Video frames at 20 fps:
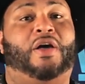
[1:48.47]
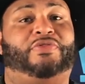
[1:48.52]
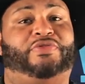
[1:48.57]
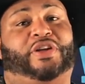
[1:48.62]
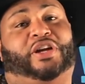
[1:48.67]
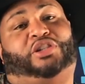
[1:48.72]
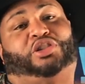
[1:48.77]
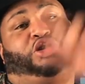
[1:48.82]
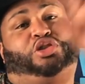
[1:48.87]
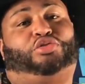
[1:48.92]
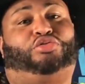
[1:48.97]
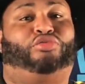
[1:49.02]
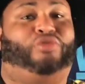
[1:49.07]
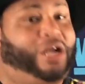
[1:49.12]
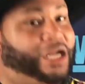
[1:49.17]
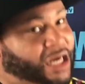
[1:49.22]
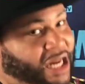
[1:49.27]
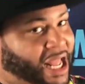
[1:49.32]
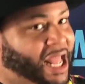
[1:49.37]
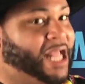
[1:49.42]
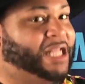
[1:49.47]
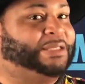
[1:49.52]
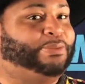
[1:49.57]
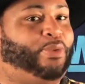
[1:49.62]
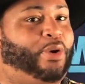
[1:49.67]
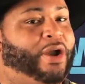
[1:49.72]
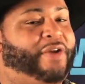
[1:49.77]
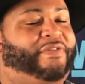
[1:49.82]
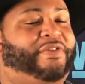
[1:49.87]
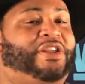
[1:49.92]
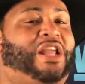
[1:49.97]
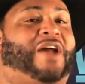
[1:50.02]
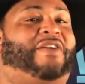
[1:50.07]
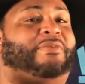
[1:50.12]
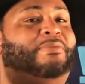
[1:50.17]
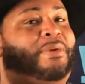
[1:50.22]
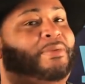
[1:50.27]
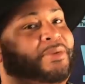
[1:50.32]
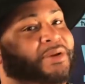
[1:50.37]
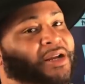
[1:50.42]
that Trina ex-boyfriend, y'all
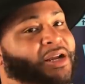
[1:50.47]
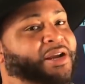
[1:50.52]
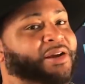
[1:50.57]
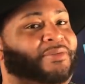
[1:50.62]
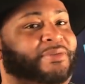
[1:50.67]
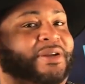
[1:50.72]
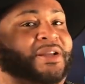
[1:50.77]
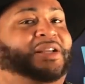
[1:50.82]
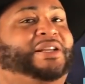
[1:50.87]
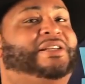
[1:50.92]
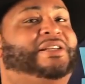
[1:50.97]
remember him?